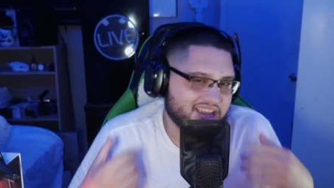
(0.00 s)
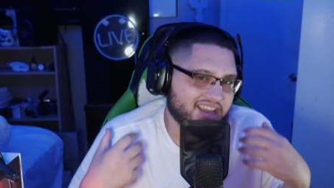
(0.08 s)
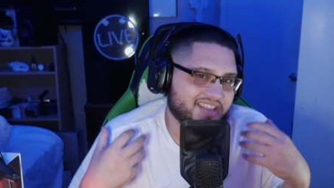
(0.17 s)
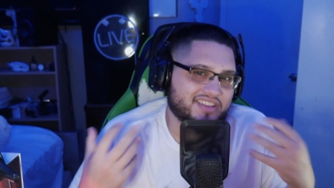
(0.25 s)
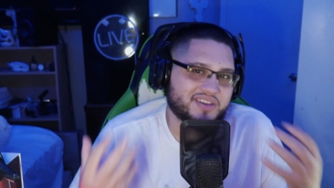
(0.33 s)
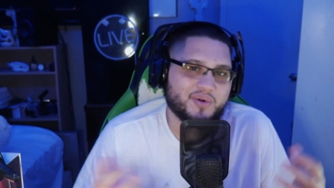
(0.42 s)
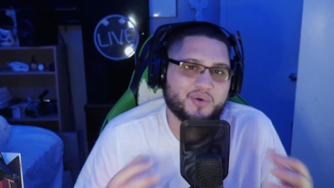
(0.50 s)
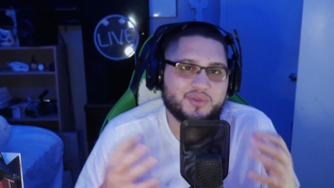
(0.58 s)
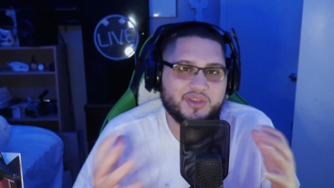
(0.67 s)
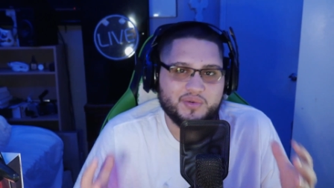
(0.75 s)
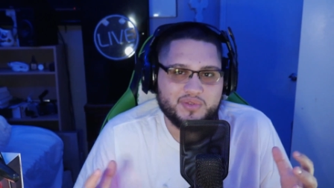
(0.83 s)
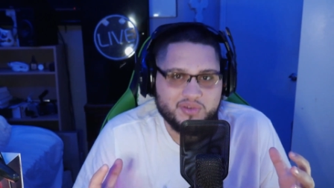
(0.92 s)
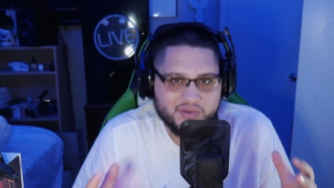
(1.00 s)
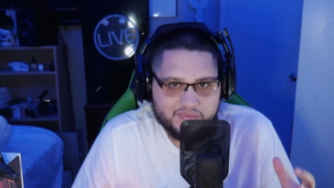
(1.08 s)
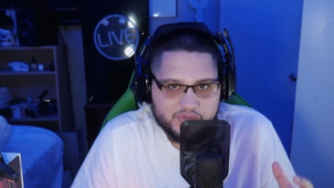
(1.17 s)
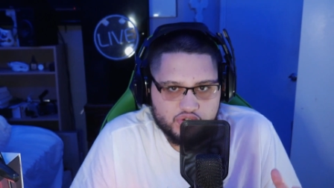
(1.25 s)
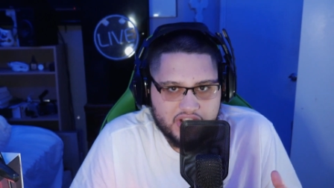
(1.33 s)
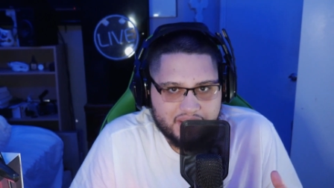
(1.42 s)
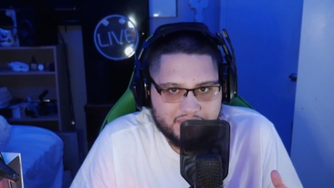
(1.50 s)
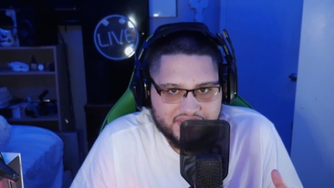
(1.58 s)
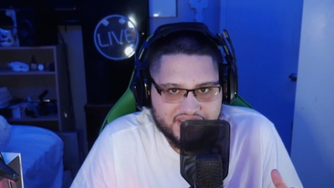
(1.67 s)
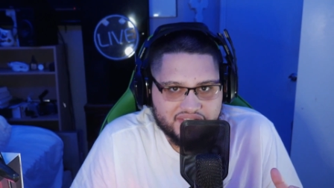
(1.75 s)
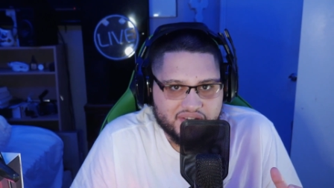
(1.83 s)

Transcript: and the whole YouTube drama that's